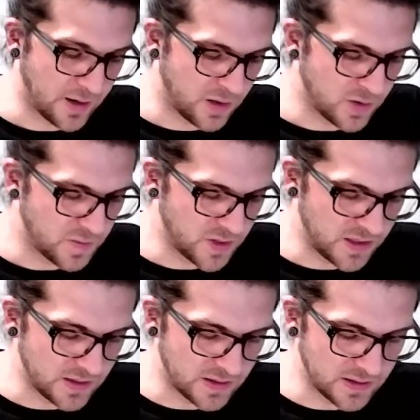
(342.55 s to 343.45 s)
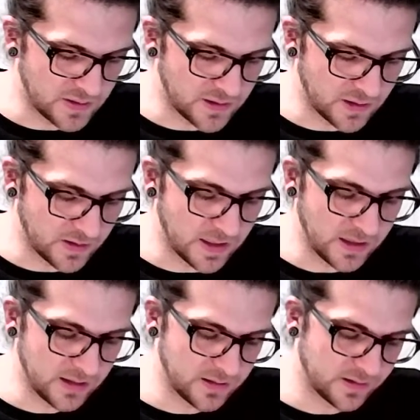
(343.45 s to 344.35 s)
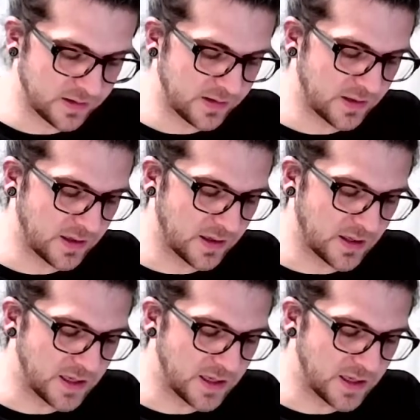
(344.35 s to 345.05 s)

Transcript: It could be that there is uh,